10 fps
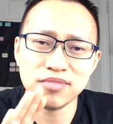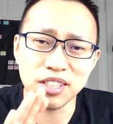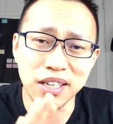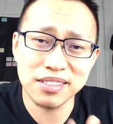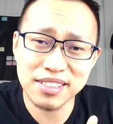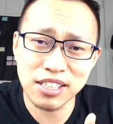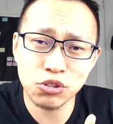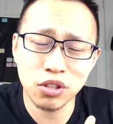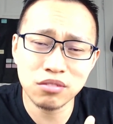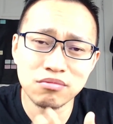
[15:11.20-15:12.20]
So, and stay
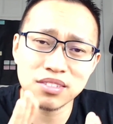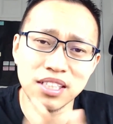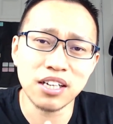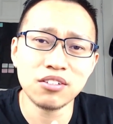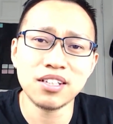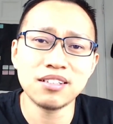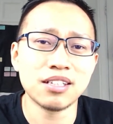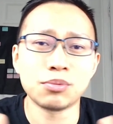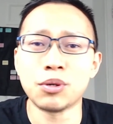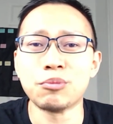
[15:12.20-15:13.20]
strong, stay healthy.
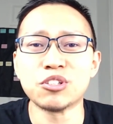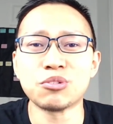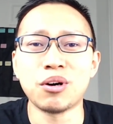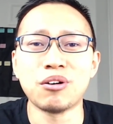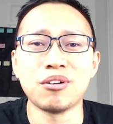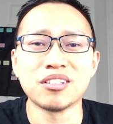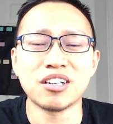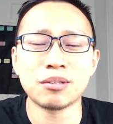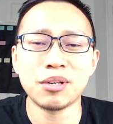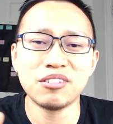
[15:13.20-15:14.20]
That's pretty much what I want
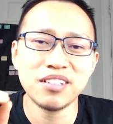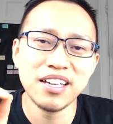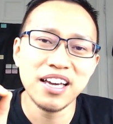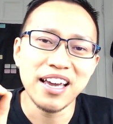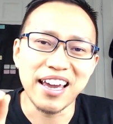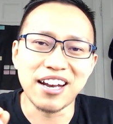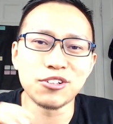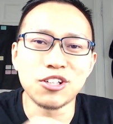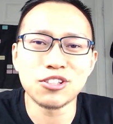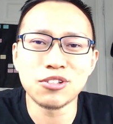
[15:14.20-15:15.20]
to talk about. And
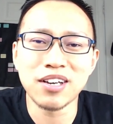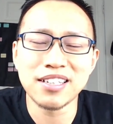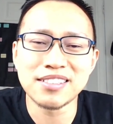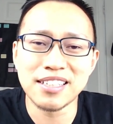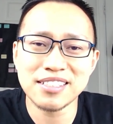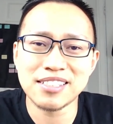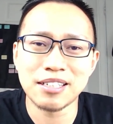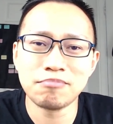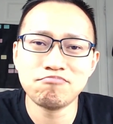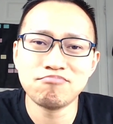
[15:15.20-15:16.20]
I'll talk to you guys next
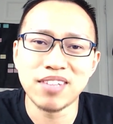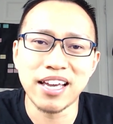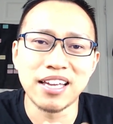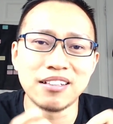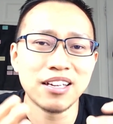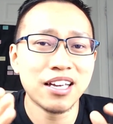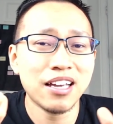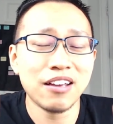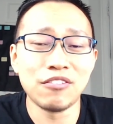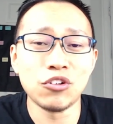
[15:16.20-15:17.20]
time. And
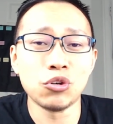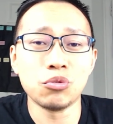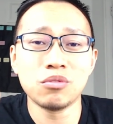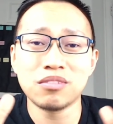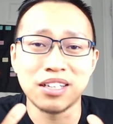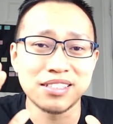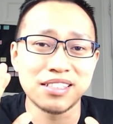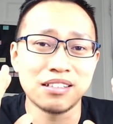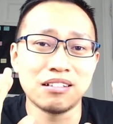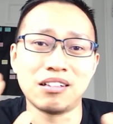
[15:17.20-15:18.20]
if you
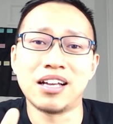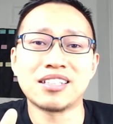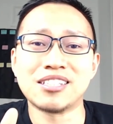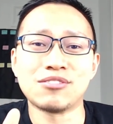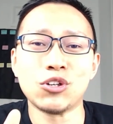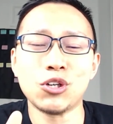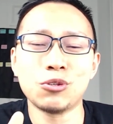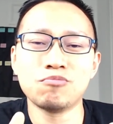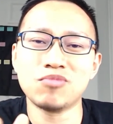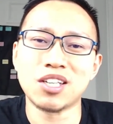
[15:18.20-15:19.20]
guys like this
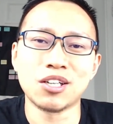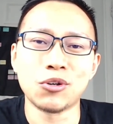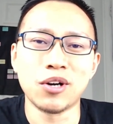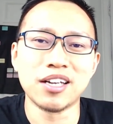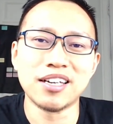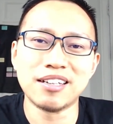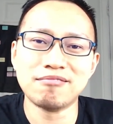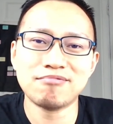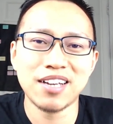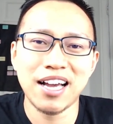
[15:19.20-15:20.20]
video, you can go ahead and
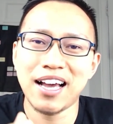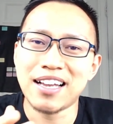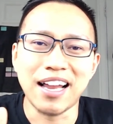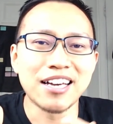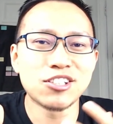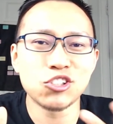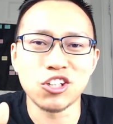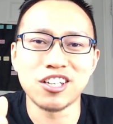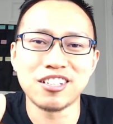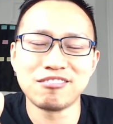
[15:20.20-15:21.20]
like,
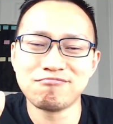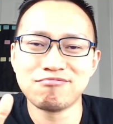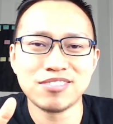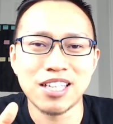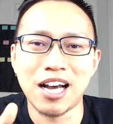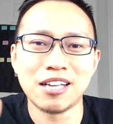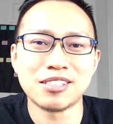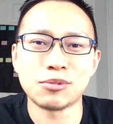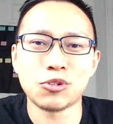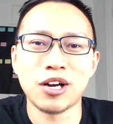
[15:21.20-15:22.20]
share,
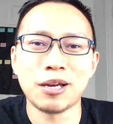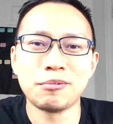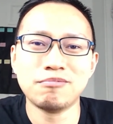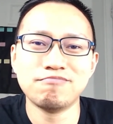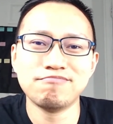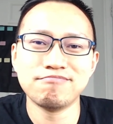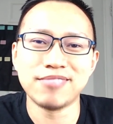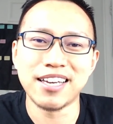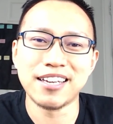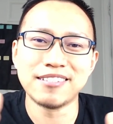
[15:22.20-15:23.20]
subscribe,
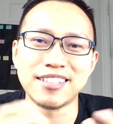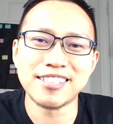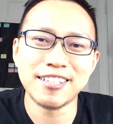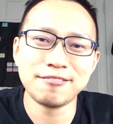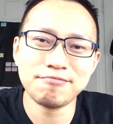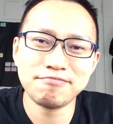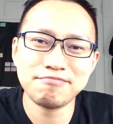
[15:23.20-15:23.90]
and that's it.